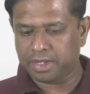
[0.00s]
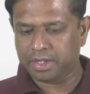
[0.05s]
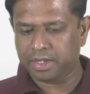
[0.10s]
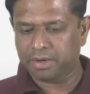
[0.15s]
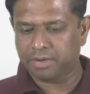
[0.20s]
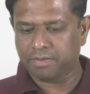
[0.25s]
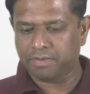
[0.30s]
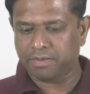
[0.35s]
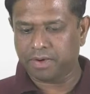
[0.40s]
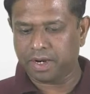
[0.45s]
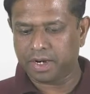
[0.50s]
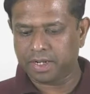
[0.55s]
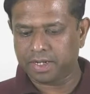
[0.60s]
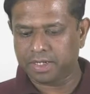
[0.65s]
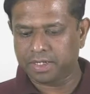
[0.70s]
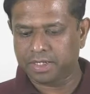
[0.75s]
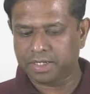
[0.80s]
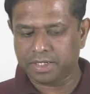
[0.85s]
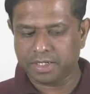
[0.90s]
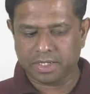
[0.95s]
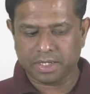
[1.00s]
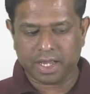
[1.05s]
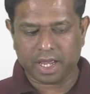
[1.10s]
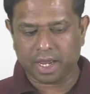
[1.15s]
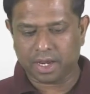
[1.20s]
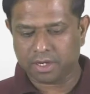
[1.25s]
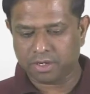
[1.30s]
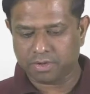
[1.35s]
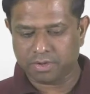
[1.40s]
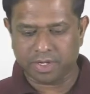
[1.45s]
and then what is the
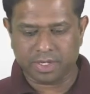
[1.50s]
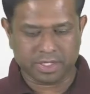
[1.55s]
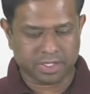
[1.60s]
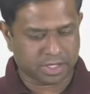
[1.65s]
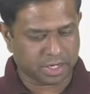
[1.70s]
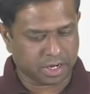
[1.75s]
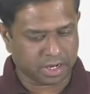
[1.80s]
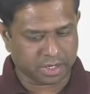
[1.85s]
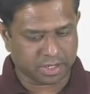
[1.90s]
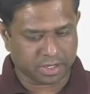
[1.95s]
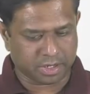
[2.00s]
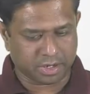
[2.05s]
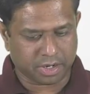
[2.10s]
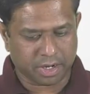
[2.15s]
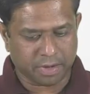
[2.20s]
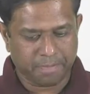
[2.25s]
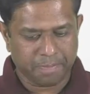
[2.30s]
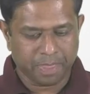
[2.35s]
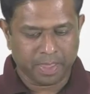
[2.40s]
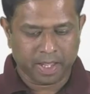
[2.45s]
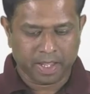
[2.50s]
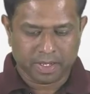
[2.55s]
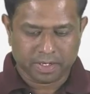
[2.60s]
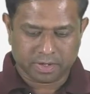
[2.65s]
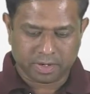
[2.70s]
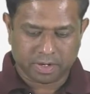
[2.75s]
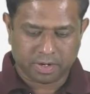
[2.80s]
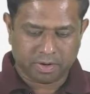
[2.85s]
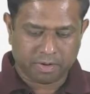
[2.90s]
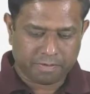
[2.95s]
actual instruction, right?
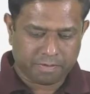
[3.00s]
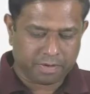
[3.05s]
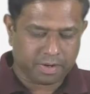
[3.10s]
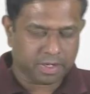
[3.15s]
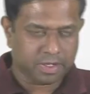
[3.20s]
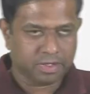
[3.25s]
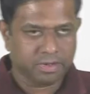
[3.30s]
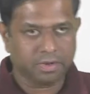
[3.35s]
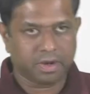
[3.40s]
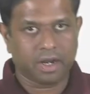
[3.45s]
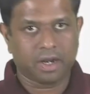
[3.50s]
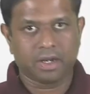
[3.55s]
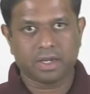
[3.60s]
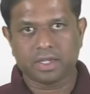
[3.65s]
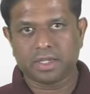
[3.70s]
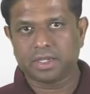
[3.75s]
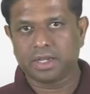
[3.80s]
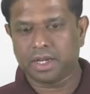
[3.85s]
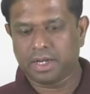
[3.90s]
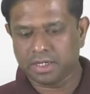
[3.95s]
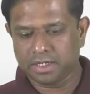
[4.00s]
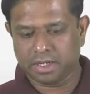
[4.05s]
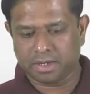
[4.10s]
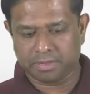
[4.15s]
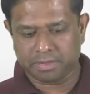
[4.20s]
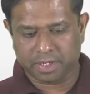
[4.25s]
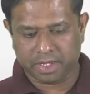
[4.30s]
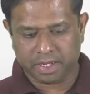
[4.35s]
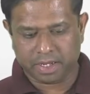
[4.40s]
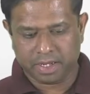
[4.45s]
So in order for us to understand
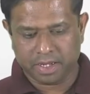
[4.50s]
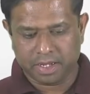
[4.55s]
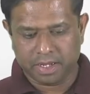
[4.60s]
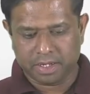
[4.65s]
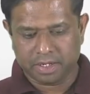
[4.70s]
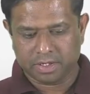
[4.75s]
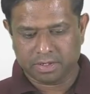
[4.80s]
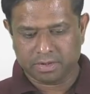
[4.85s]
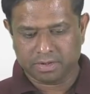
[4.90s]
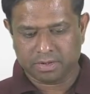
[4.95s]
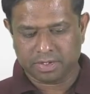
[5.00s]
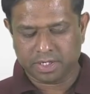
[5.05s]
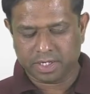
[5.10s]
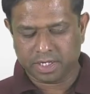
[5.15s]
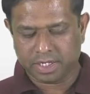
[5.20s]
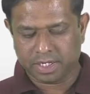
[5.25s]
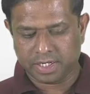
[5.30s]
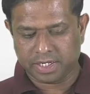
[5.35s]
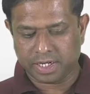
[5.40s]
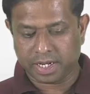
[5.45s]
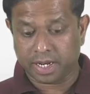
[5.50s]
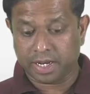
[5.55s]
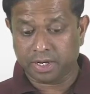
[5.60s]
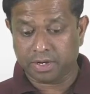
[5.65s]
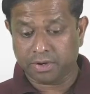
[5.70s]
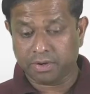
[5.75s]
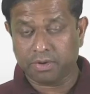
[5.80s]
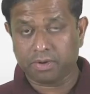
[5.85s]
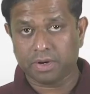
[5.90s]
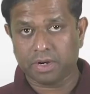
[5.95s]
something, so this is
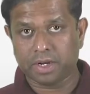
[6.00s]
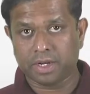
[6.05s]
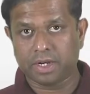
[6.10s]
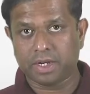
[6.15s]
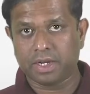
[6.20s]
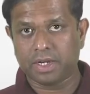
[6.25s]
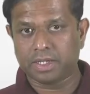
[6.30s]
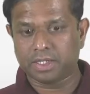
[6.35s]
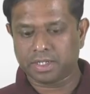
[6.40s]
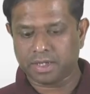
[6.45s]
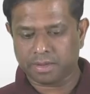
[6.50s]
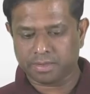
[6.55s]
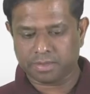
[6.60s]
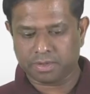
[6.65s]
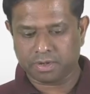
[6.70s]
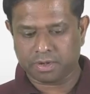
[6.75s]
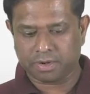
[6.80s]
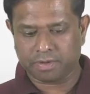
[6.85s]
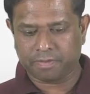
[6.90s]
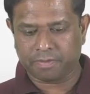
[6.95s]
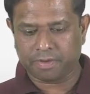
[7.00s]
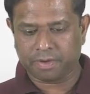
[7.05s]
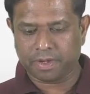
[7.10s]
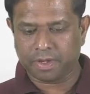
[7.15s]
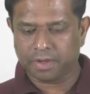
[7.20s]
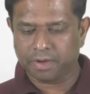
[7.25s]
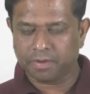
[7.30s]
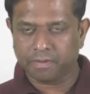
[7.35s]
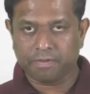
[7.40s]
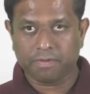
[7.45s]
encoded in some sort of
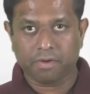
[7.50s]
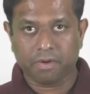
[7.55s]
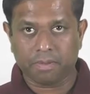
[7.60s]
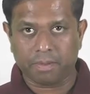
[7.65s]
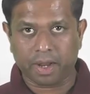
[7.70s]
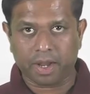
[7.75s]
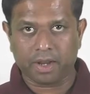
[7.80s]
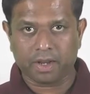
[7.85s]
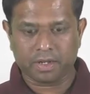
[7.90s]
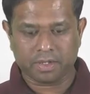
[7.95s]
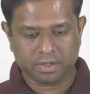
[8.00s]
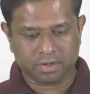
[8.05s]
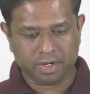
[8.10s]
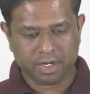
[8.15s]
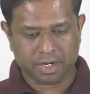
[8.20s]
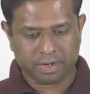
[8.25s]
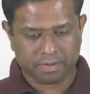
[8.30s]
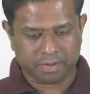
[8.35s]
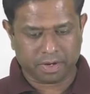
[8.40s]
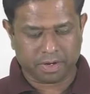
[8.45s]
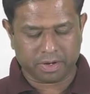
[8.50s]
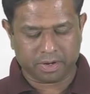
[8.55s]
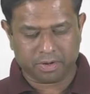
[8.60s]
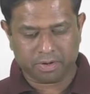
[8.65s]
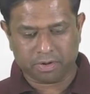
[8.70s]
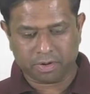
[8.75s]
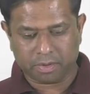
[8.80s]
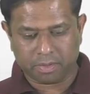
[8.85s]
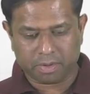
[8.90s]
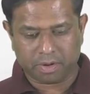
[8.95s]
format. So later we are going
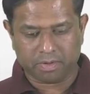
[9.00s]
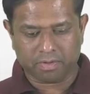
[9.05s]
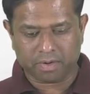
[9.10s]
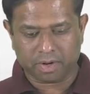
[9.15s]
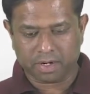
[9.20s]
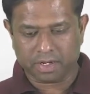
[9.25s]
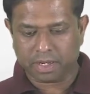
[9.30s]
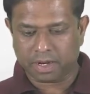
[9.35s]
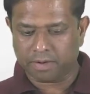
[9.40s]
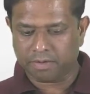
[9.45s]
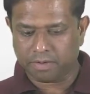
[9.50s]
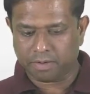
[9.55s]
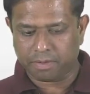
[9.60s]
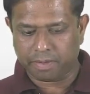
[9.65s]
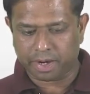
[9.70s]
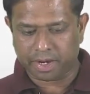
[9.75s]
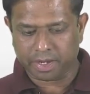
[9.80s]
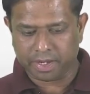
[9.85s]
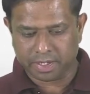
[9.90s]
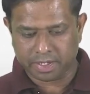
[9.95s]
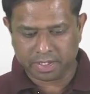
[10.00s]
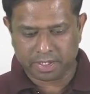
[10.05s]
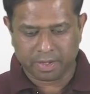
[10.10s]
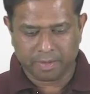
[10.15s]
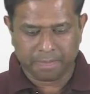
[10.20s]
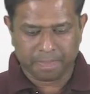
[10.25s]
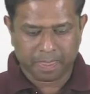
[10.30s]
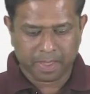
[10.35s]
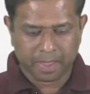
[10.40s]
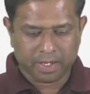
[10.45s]
to talk about what that format is.
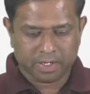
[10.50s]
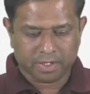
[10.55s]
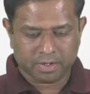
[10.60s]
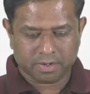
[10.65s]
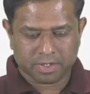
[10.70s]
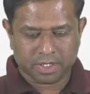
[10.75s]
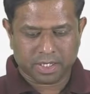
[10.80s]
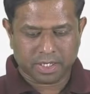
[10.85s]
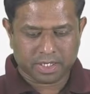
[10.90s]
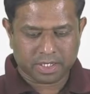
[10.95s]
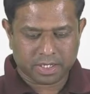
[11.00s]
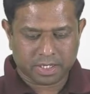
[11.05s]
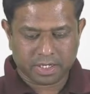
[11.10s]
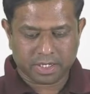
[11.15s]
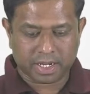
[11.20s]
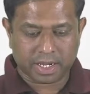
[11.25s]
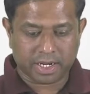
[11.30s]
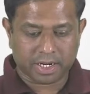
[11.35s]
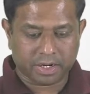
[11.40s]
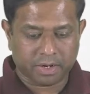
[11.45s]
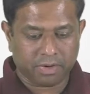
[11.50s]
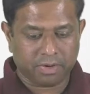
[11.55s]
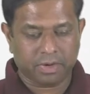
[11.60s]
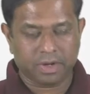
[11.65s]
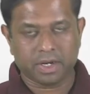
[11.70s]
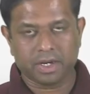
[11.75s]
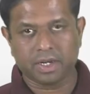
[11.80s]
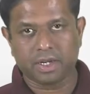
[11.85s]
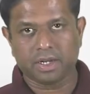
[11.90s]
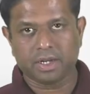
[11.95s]
So since this is
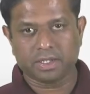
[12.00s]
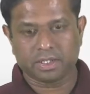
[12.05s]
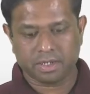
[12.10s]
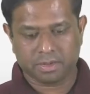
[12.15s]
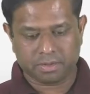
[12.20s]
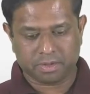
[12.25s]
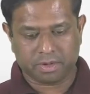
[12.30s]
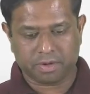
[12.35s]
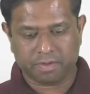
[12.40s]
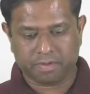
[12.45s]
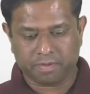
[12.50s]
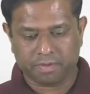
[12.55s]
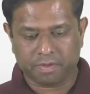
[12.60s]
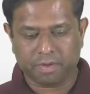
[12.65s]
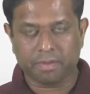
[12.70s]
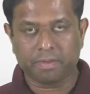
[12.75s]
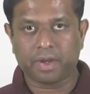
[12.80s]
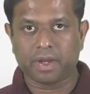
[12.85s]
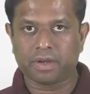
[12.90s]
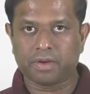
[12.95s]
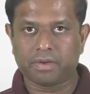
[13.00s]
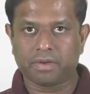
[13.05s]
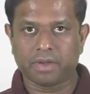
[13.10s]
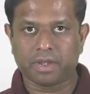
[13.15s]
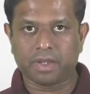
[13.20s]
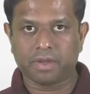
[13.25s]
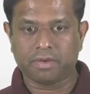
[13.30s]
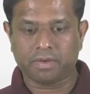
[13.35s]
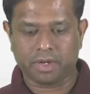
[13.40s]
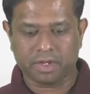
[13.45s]
encoded in some sort of format to
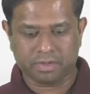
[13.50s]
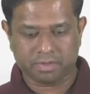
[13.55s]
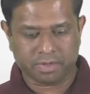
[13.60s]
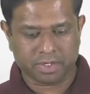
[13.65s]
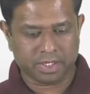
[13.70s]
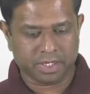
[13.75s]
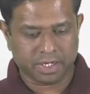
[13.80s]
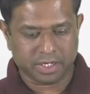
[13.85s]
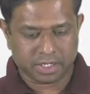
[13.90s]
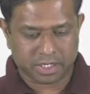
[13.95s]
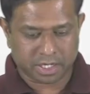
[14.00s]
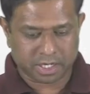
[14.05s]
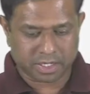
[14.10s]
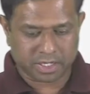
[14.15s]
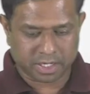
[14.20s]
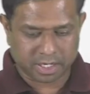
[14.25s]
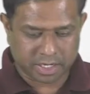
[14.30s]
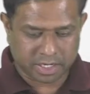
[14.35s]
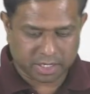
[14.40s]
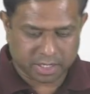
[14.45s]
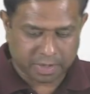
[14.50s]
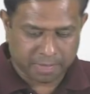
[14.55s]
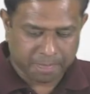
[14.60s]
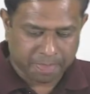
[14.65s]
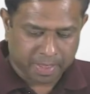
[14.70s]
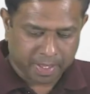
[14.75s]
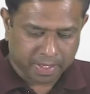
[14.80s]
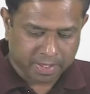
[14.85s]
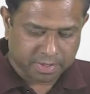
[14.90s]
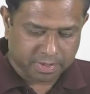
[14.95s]
give us what the instruction is,
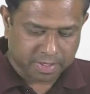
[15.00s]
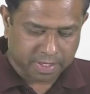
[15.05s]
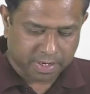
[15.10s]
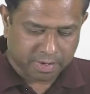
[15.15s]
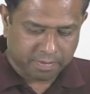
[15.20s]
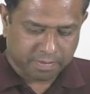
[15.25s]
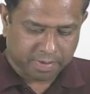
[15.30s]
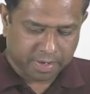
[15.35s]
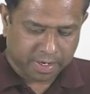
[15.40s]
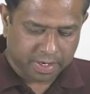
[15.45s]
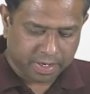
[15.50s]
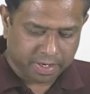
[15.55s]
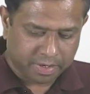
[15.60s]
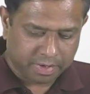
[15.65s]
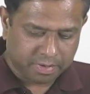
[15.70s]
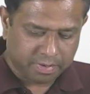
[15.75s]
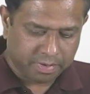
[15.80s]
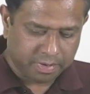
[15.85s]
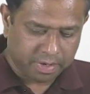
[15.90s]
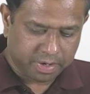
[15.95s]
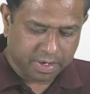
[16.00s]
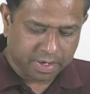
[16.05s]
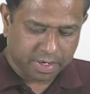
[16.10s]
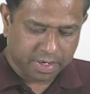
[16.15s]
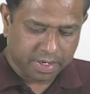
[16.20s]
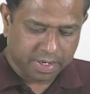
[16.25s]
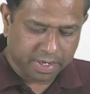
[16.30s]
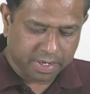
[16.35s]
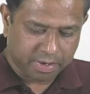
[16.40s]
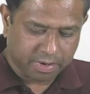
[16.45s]
so then we need to
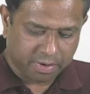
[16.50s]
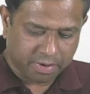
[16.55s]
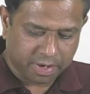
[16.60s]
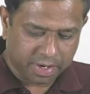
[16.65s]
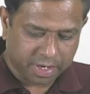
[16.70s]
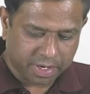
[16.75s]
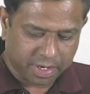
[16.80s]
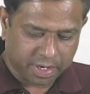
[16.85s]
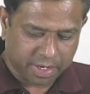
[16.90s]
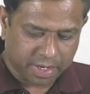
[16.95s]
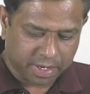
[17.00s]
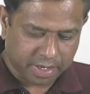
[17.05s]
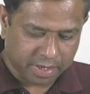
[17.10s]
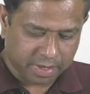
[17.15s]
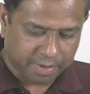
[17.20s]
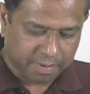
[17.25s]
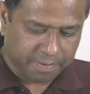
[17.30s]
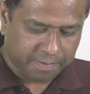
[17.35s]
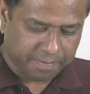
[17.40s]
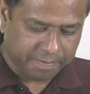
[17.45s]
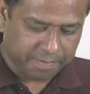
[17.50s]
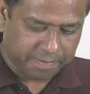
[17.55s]
decode it in here